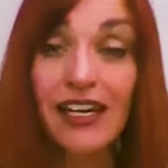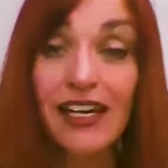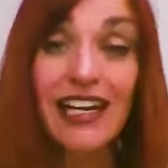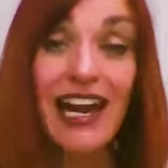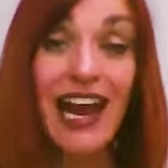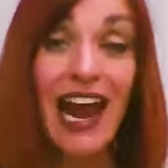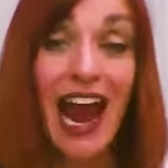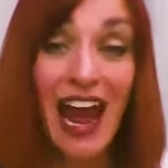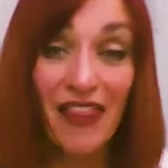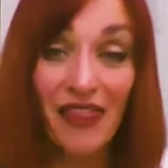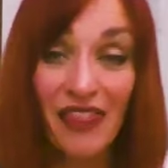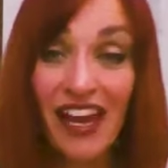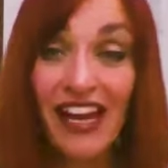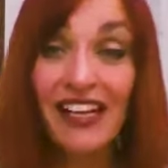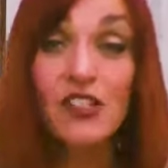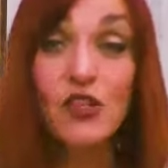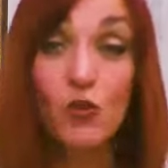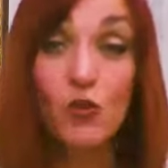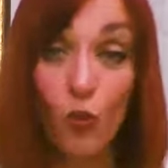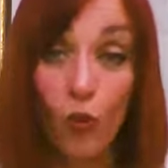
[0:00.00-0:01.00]
And
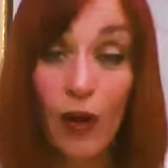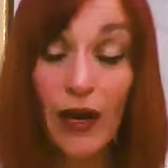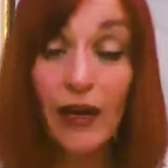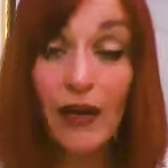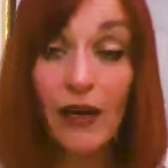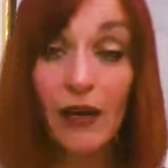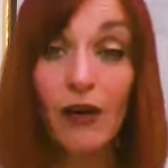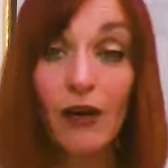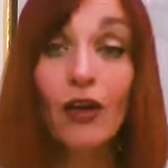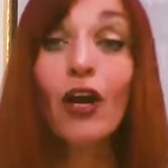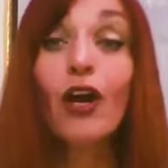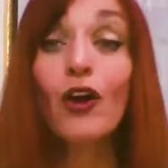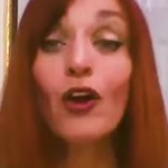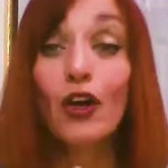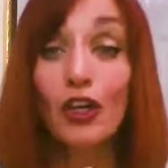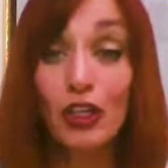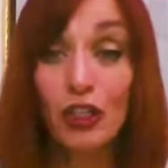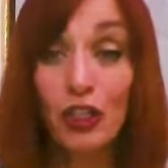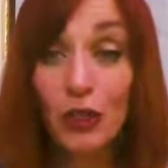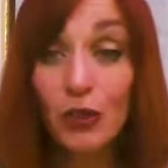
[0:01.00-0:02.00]
that's where
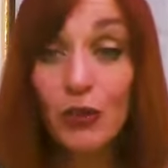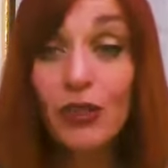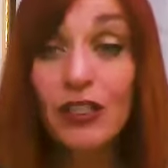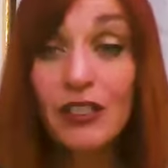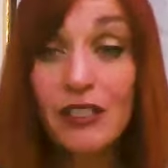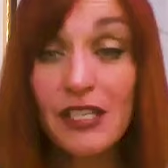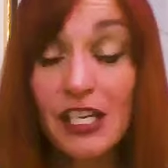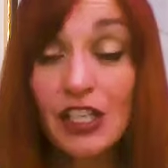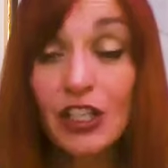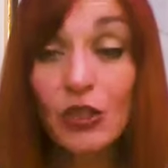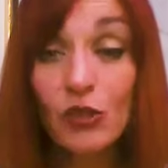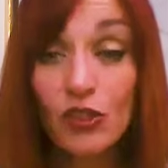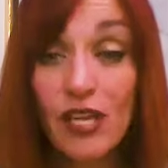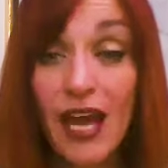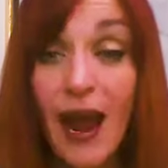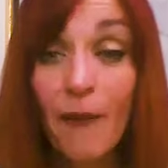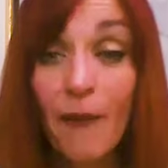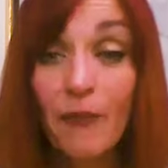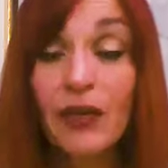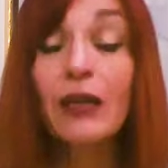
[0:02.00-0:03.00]
you continue
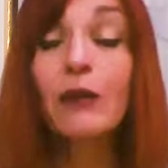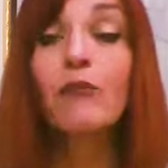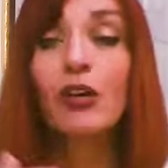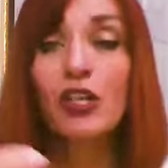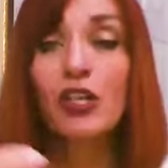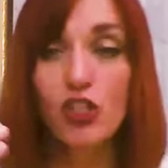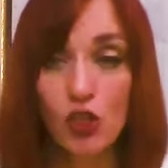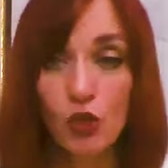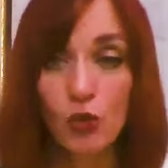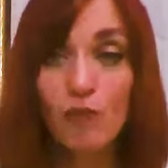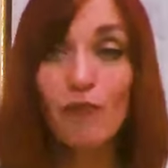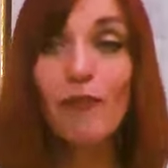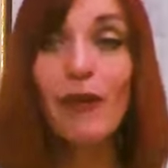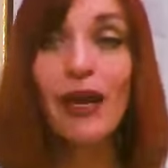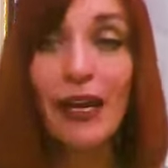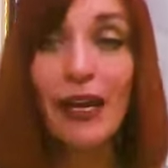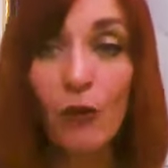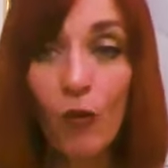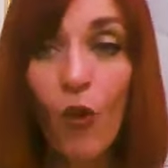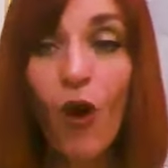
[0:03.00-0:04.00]
tapping, but you
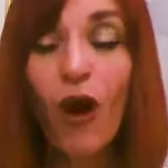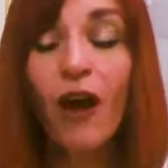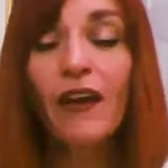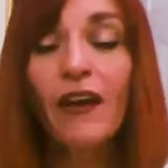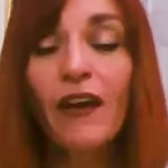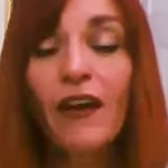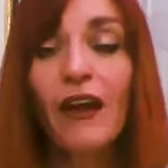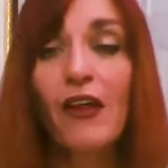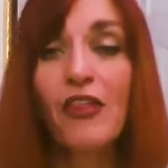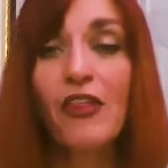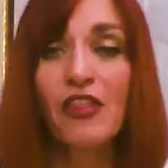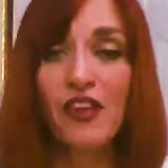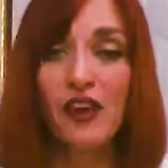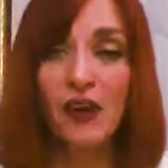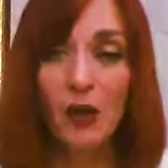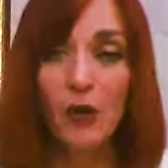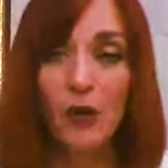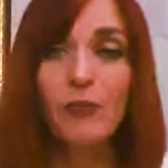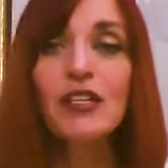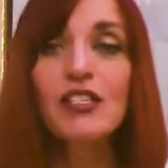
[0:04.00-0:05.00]
may want a
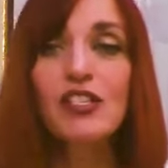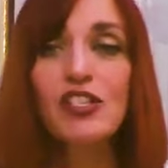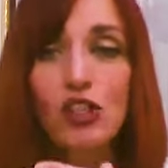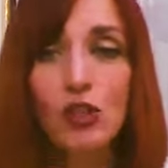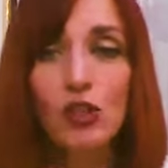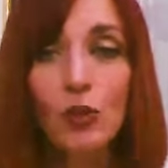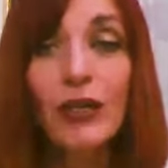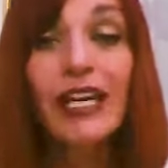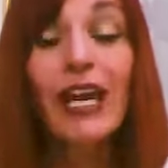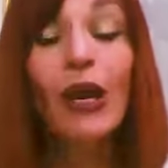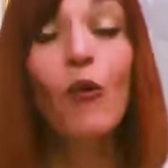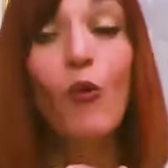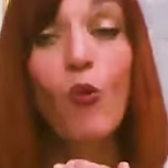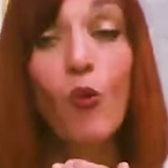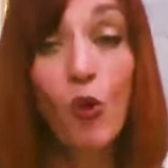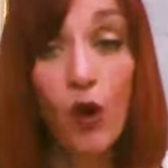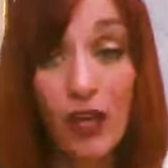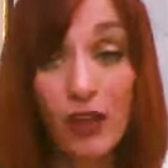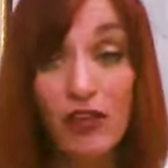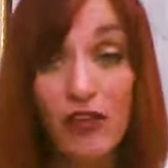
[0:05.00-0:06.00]
therapist doing it
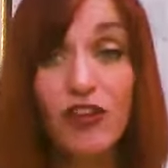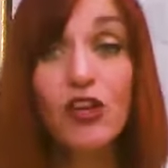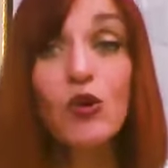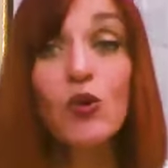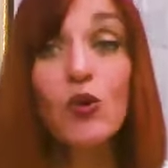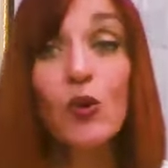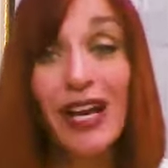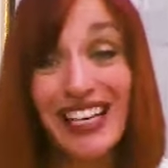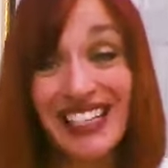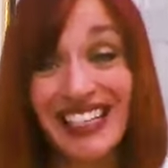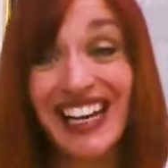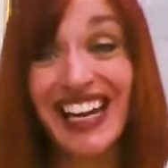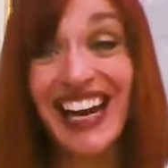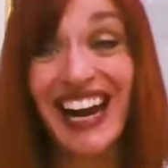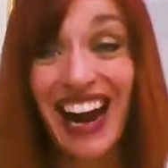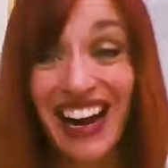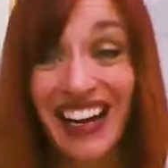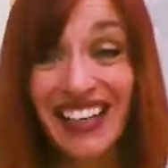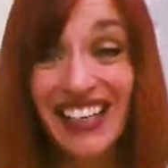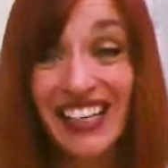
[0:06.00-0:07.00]
with you and
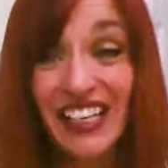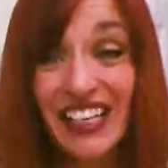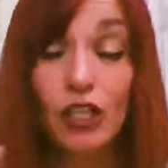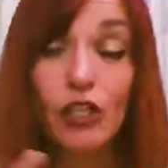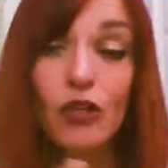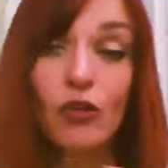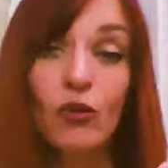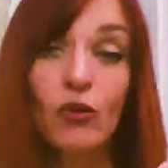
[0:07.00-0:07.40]
guiding you